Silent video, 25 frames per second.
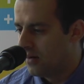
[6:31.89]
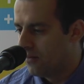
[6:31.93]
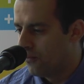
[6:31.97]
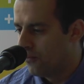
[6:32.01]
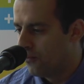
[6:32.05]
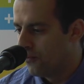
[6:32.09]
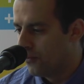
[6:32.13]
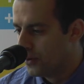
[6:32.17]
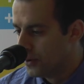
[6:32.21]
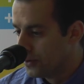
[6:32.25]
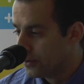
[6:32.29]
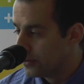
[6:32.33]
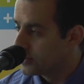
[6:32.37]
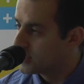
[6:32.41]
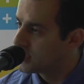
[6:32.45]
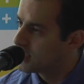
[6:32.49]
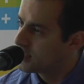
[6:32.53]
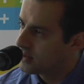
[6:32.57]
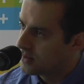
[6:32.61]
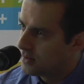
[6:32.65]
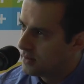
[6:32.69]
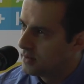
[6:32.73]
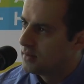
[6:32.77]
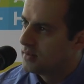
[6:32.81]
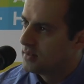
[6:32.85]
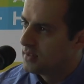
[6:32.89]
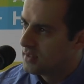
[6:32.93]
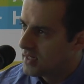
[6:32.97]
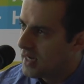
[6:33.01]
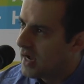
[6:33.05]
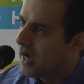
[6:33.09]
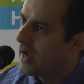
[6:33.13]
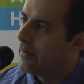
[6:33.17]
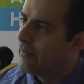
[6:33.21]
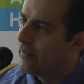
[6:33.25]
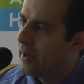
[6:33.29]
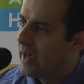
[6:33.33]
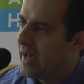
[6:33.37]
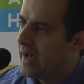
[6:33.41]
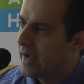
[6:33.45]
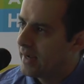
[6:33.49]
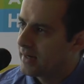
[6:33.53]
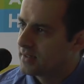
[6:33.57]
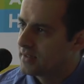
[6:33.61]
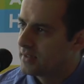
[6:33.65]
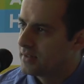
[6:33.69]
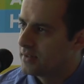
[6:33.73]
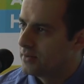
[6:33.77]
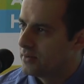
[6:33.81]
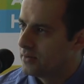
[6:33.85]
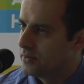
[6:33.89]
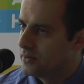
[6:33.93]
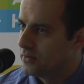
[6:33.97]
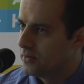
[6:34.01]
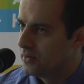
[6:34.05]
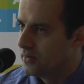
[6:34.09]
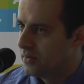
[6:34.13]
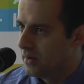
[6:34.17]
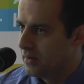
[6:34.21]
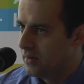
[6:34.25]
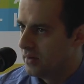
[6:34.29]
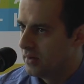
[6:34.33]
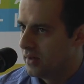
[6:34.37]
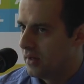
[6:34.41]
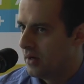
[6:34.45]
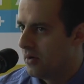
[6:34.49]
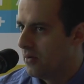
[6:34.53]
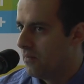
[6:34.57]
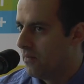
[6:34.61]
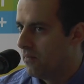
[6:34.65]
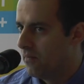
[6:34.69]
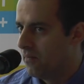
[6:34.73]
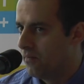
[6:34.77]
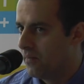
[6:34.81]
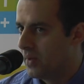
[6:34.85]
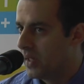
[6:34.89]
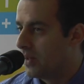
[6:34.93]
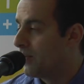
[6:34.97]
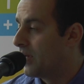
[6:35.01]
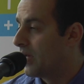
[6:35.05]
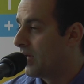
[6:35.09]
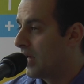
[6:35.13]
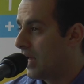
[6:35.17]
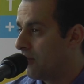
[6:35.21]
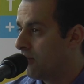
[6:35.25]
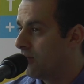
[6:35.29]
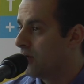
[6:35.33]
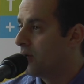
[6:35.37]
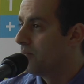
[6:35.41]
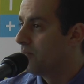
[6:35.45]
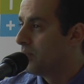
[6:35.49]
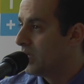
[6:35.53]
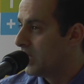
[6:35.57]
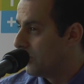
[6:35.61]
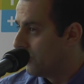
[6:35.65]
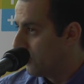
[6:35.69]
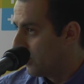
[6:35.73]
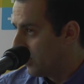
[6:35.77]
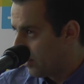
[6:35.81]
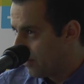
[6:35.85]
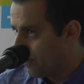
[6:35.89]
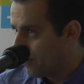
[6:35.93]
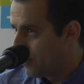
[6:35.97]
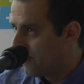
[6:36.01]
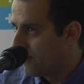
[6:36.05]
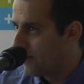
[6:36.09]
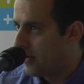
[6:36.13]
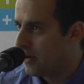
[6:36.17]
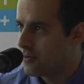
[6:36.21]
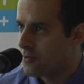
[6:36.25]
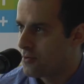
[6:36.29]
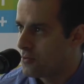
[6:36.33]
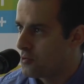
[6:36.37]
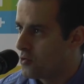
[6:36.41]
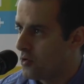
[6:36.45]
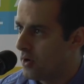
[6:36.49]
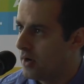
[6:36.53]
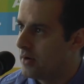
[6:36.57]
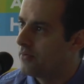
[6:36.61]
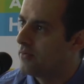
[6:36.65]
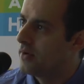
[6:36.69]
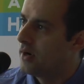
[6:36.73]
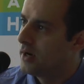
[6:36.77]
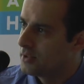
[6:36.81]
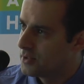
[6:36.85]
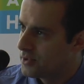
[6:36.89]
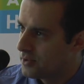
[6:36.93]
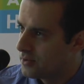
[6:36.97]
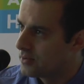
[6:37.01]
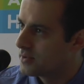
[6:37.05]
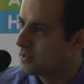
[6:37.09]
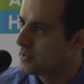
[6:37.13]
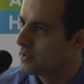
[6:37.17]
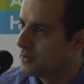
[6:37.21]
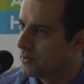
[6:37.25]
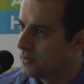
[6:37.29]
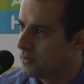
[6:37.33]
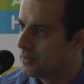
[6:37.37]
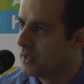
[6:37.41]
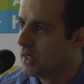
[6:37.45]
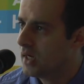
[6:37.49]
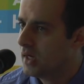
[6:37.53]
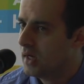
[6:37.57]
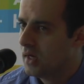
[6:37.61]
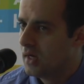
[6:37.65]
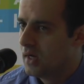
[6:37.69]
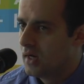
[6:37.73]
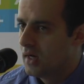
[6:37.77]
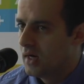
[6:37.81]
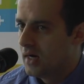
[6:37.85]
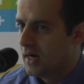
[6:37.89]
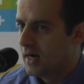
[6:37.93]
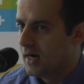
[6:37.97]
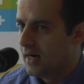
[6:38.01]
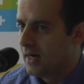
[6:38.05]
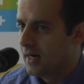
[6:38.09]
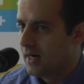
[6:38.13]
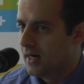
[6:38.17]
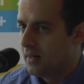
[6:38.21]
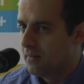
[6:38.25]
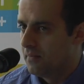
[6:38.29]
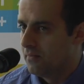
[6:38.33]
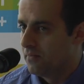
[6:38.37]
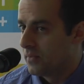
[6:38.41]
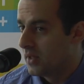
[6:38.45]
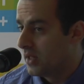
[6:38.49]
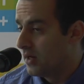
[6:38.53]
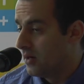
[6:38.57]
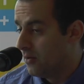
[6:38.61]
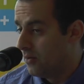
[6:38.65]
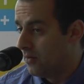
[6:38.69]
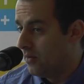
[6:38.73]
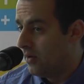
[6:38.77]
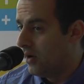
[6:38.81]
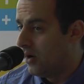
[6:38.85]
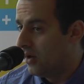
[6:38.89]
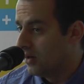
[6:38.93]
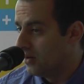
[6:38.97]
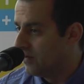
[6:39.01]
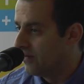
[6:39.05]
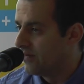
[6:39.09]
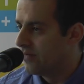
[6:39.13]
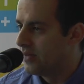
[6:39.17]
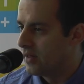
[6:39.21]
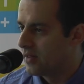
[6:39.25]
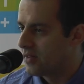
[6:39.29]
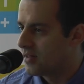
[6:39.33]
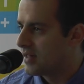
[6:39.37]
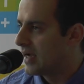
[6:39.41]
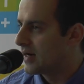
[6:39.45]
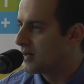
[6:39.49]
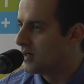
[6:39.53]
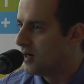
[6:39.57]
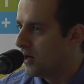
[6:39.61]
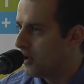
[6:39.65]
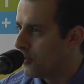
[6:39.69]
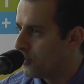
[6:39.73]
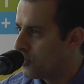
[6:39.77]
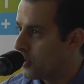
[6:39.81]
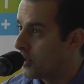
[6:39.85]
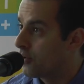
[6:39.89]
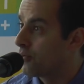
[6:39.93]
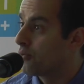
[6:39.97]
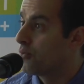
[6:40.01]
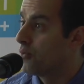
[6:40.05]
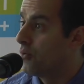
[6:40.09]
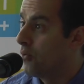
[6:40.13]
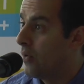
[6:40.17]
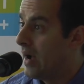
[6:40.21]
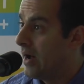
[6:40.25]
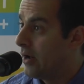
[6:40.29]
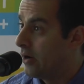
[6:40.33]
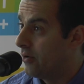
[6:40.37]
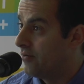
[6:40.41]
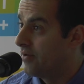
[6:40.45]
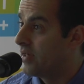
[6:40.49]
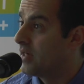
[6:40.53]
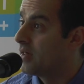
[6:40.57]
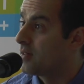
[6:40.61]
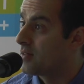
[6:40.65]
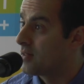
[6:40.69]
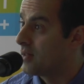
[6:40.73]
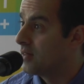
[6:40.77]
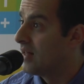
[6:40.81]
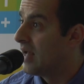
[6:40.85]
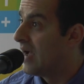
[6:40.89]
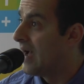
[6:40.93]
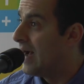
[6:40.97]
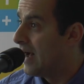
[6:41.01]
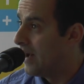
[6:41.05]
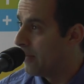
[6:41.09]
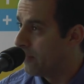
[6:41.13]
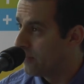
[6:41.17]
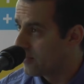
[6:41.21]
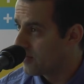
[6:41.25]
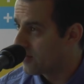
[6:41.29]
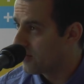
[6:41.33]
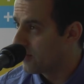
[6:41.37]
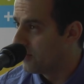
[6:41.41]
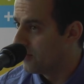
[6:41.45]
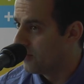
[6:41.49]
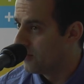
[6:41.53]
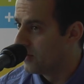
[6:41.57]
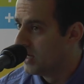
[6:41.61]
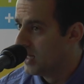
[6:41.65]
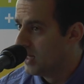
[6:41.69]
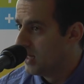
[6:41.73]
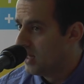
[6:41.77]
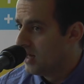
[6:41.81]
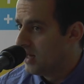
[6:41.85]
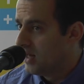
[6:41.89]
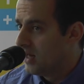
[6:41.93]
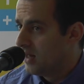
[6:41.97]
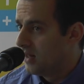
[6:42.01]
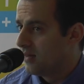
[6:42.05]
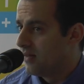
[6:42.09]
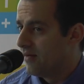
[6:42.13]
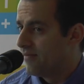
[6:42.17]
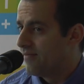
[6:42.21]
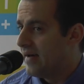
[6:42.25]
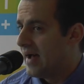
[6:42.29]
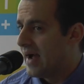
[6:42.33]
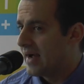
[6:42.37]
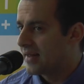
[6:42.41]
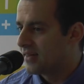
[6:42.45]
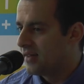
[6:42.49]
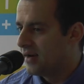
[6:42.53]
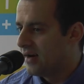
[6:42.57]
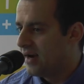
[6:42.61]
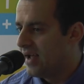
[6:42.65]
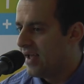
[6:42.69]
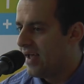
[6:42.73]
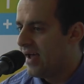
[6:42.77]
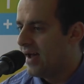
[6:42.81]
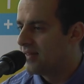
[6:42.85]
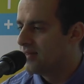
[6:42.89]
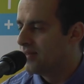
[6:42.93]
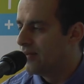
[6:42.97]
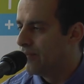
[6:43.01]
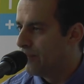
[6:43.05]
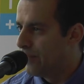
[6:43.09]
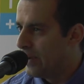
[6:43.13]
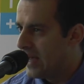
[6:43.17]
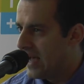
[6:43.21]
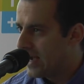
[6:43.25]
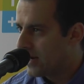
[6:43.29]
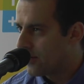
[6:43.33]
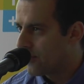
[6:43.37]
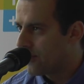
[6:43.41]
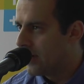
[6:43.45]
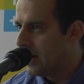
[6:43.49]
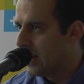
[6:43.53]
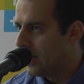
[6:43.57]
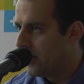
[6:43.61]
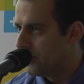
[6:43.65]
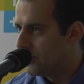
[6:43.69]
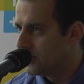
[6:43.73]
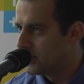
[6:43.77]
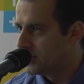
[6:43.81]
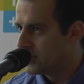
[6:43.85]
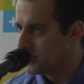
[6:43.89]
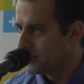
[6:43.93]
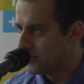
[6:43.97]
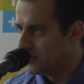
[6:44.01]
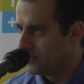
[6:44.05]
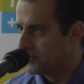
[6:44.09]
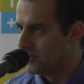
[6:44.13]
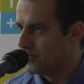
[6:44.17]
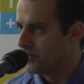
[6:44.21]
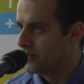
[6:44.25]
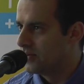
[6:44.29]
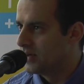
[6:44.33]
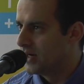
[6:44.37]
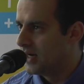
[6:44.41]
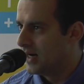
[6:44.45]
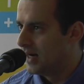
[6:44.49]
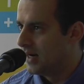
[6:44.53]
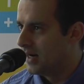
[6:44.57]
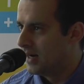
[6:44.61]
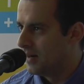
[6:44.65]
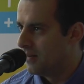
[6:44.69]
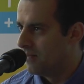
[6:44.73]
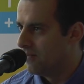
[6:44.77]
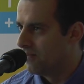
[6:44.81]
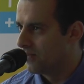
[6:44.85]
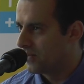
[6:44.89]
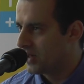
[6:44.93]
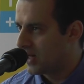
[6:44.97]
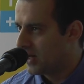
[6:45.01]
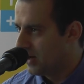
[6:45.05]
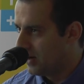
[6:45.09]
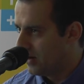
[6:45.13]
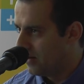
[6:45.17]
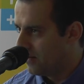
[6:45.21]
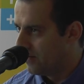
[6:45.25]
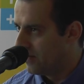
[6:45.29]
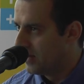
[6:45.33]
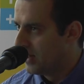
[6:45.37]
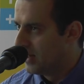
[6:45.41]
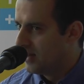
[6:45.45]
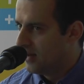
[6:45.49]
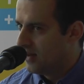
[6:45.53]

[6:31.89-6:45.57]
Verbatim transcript: roots tie back to, you know, me being able to meet with Professor John Rogers, who, you know, all of this technology grew out of his lab. So the fact that I had the background to kind of